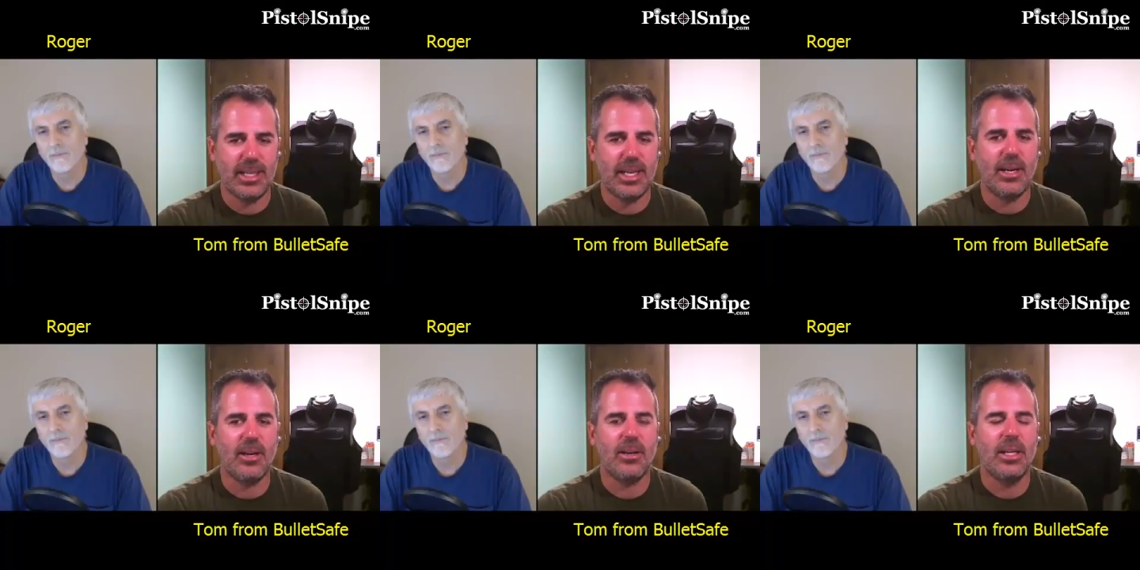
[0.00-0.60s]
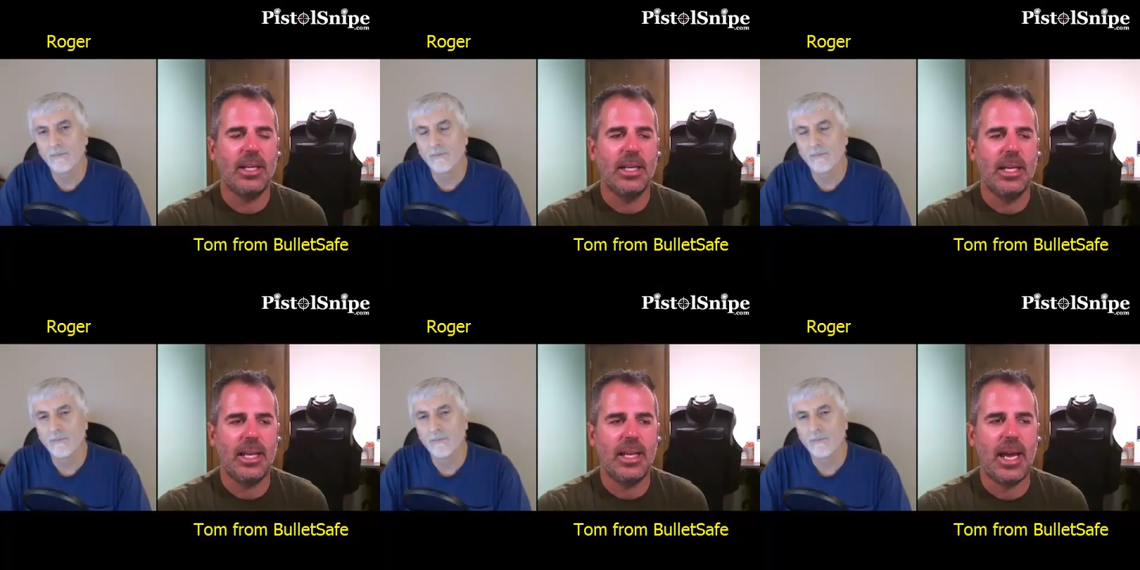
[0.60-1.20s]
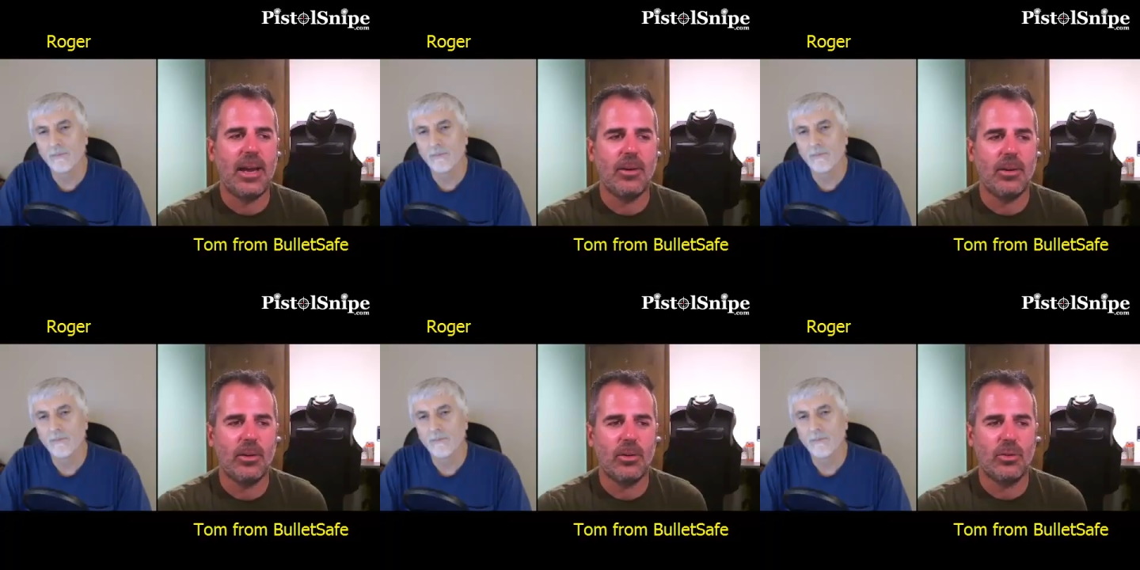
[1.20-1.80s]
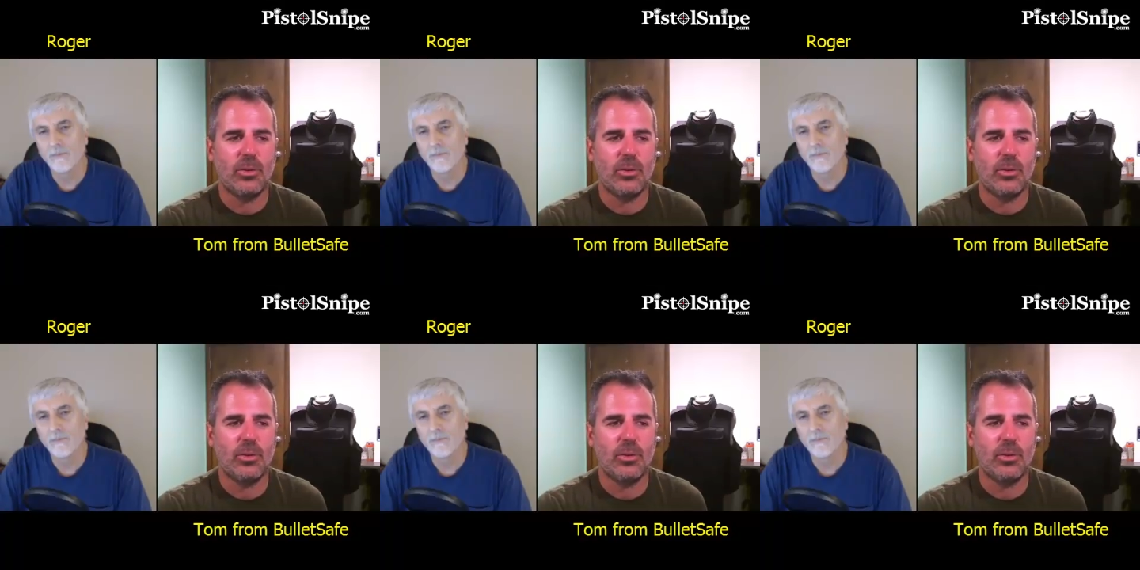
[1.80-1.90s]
Speaker 1: among our security customers.